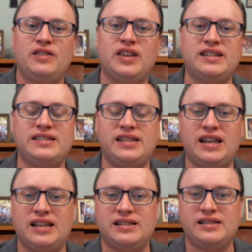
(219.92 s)
This
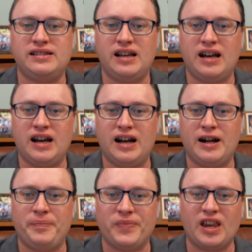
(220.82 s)
is
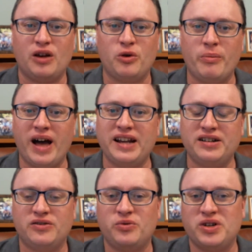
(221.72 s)
um, a
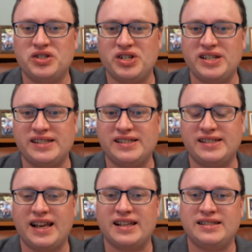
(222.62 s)
reminder of what Jesus
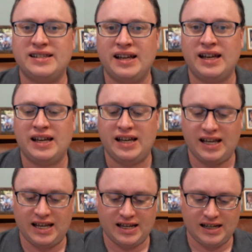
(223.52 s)
says
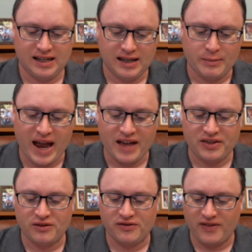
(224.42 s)
in
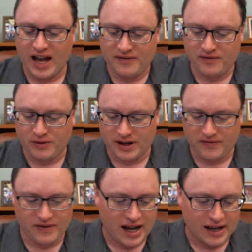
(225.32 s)
Matthew
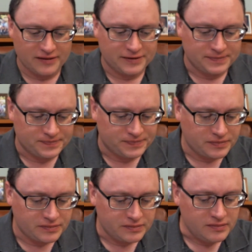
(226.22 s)
5:45
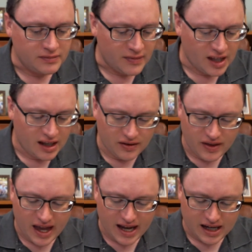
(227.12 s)

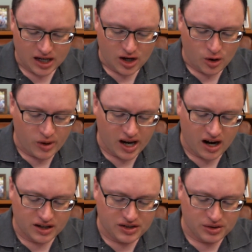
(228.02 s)
that we
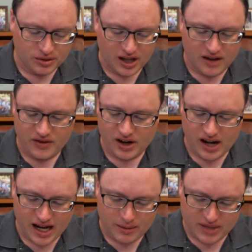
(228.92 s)
are to love our
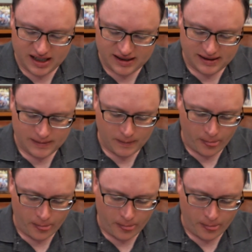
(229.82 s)
enemies